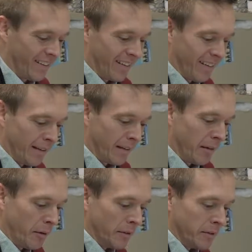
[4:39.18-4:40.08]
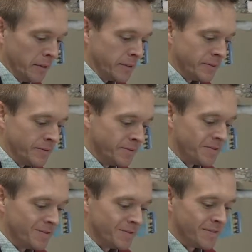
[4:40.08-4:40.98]

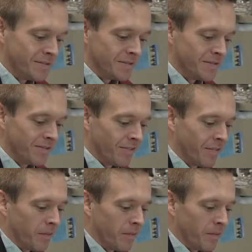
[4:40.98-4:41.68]
(silence)